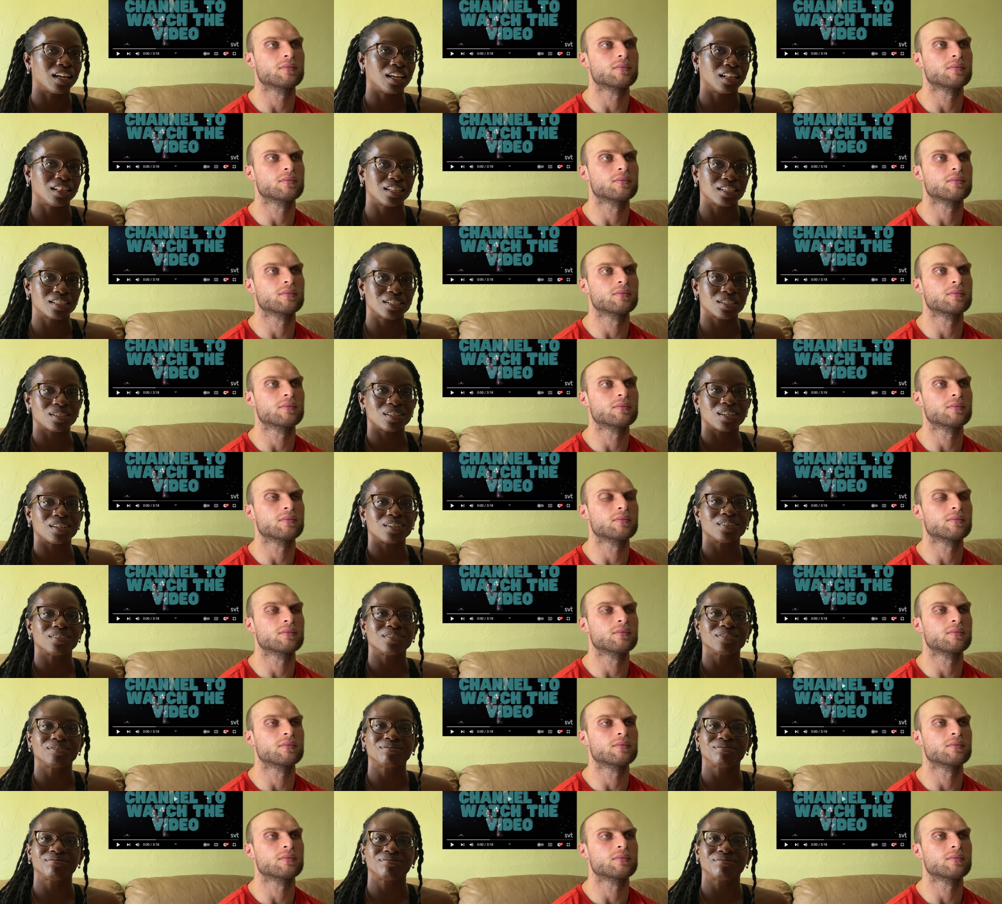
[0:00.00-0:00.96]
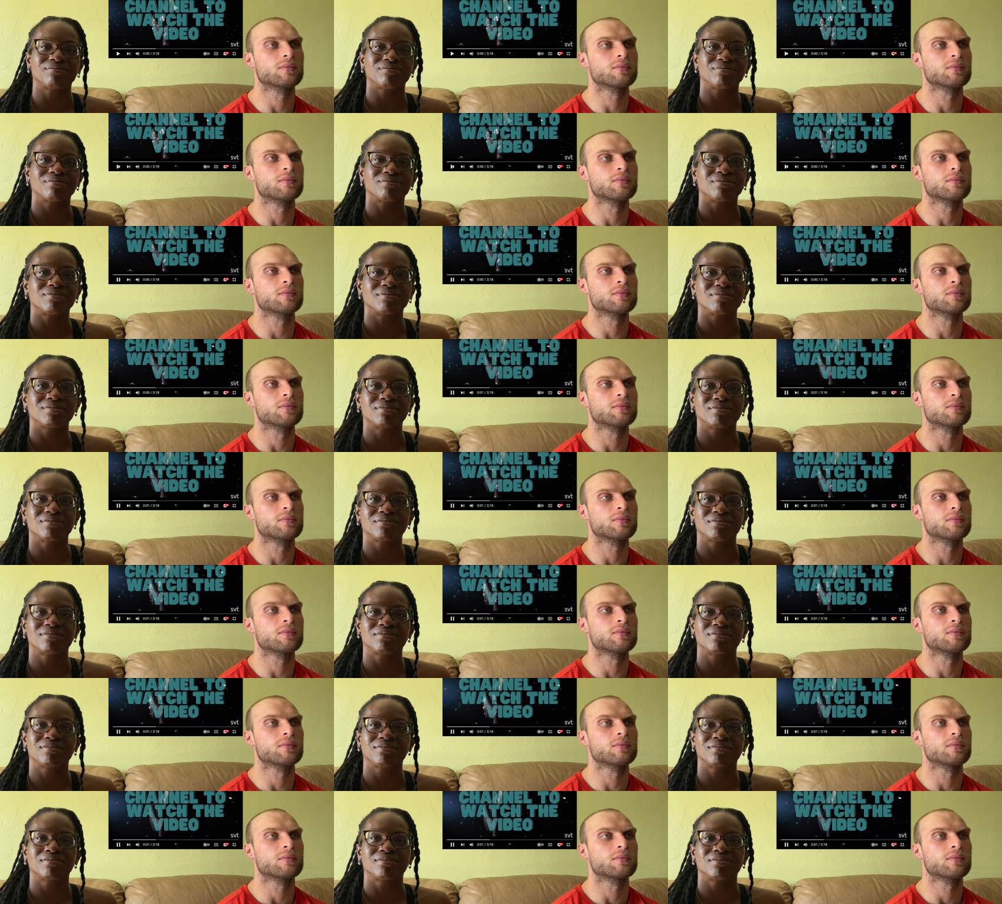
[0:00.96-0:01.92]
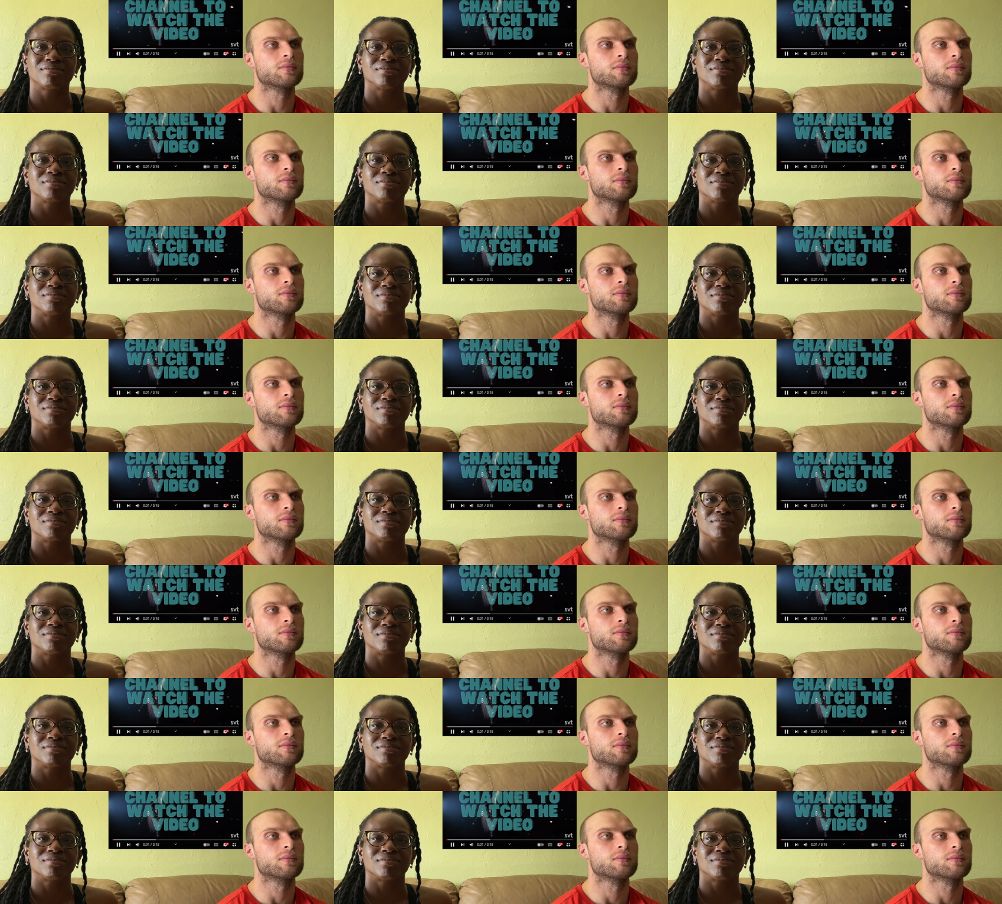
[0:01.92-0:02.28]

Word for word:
Speaker 1: Let's go. Oh, that's